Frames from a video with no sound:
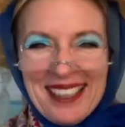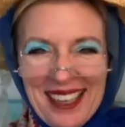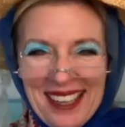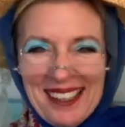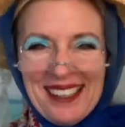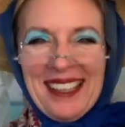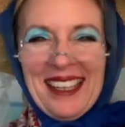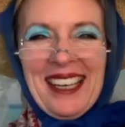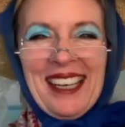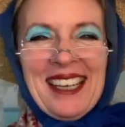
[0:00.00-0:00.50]

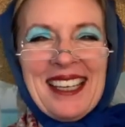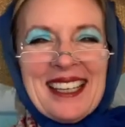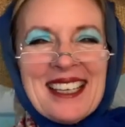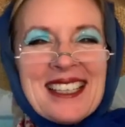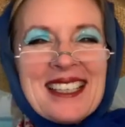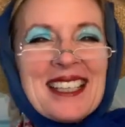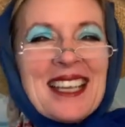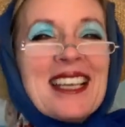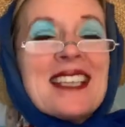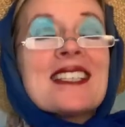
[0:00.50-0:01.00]
There it
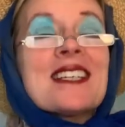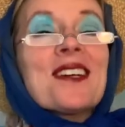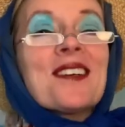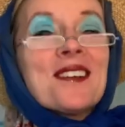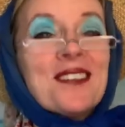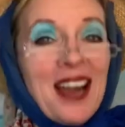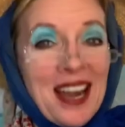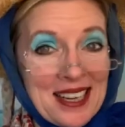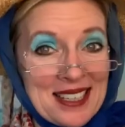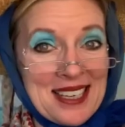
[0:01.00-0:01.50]
is. It's a
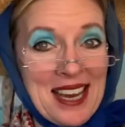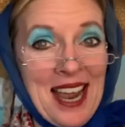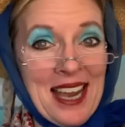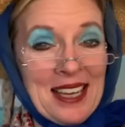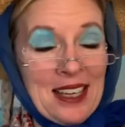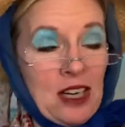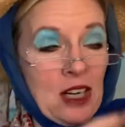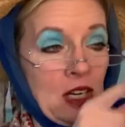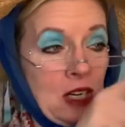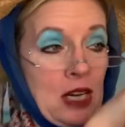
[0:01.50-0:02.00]

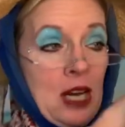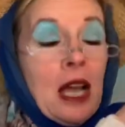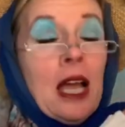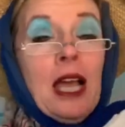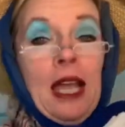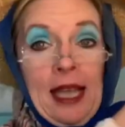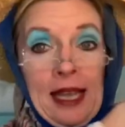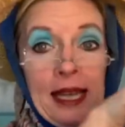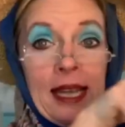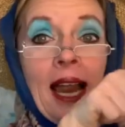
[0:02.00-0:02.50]
rectangle.
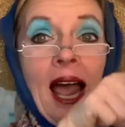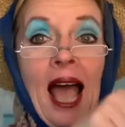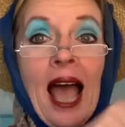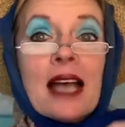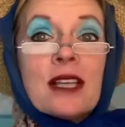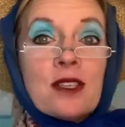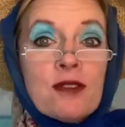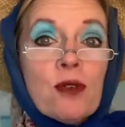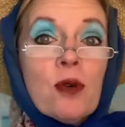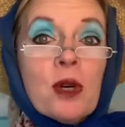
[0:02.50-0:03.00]
It
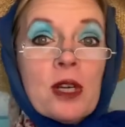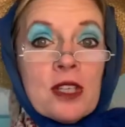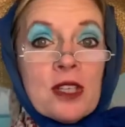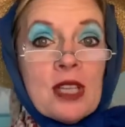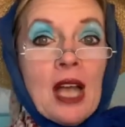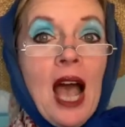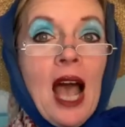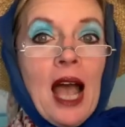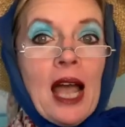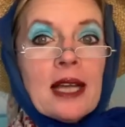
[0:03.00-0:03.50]
has four
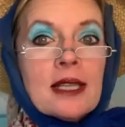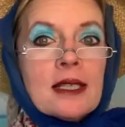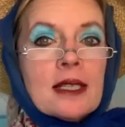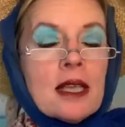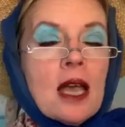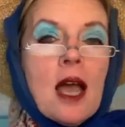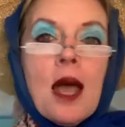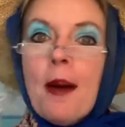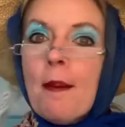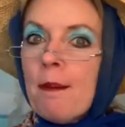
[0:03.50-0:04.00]
sides,
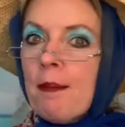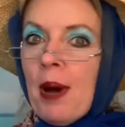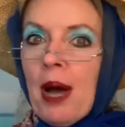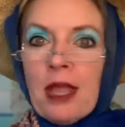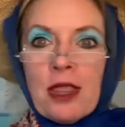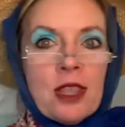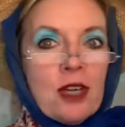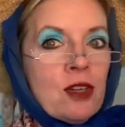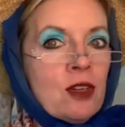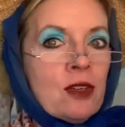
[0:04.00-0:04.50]

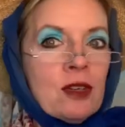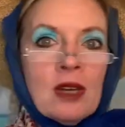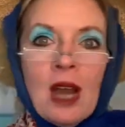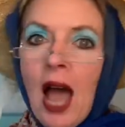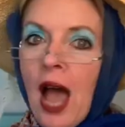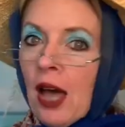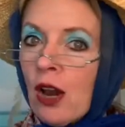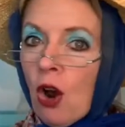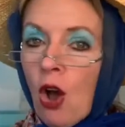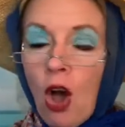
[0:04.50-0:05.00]
but they're
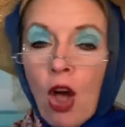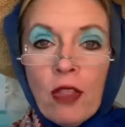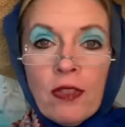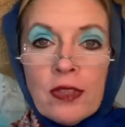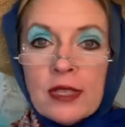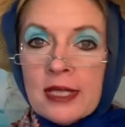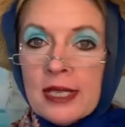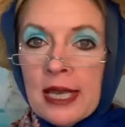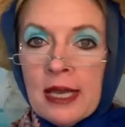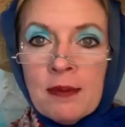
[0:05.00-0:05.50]
not all the
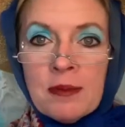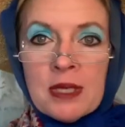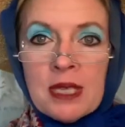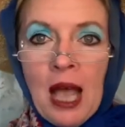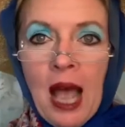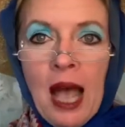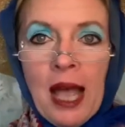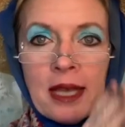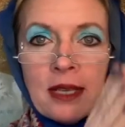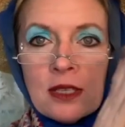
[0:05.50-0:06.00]
same
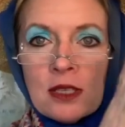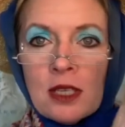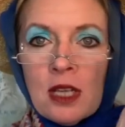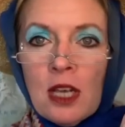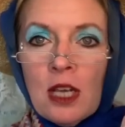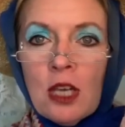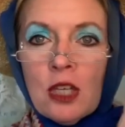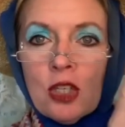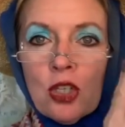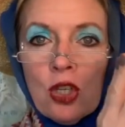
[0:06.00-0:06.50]
size.
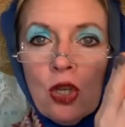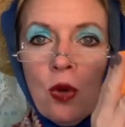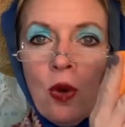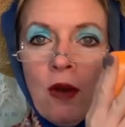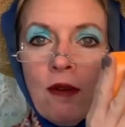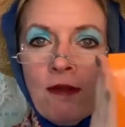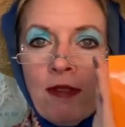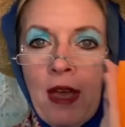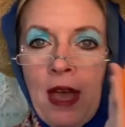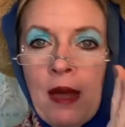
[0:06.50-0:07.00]
Two
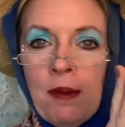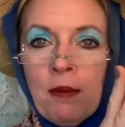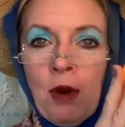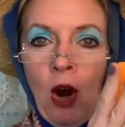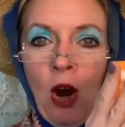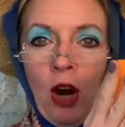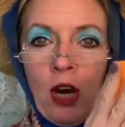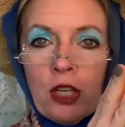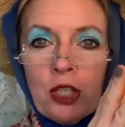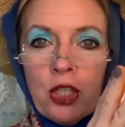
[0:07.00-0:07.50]
of them
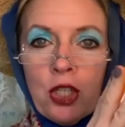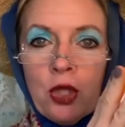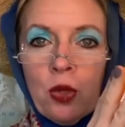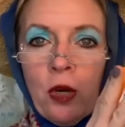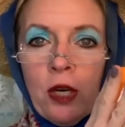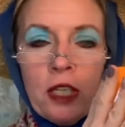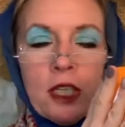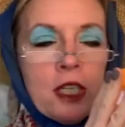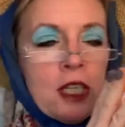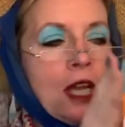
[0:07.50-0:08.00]
are
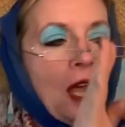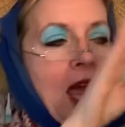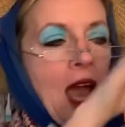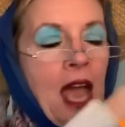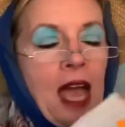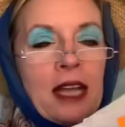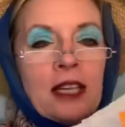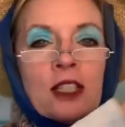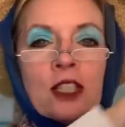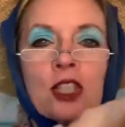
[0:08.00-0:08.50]
short
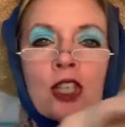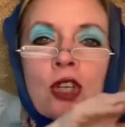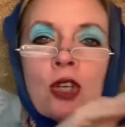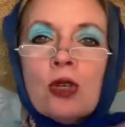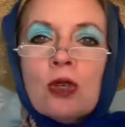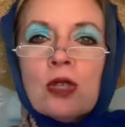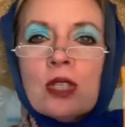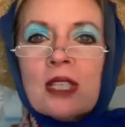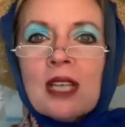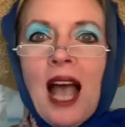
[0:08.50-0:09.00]
and
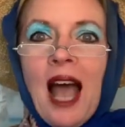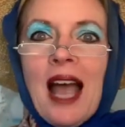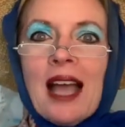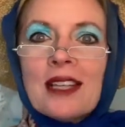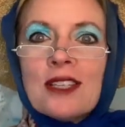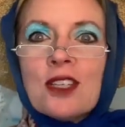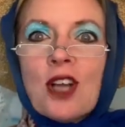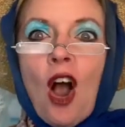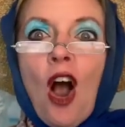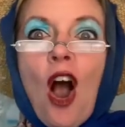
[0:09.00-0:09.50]
two
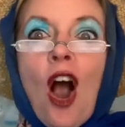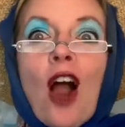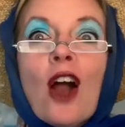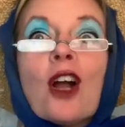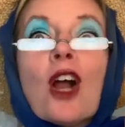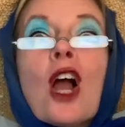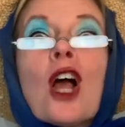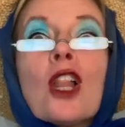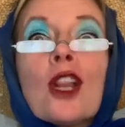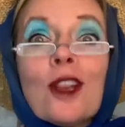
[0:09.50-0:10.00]
sides
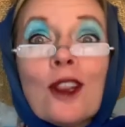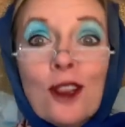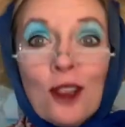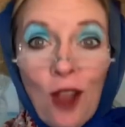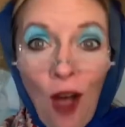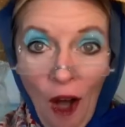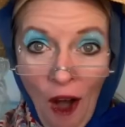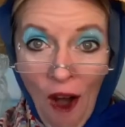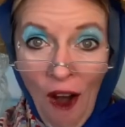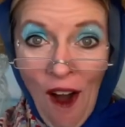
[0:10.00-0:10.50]
are
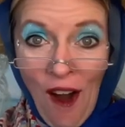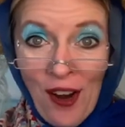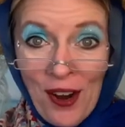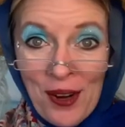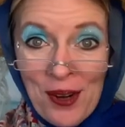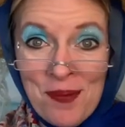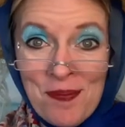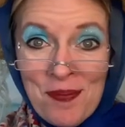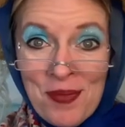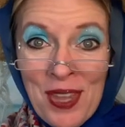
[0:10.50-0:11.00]

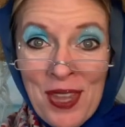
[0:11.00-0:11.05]
long.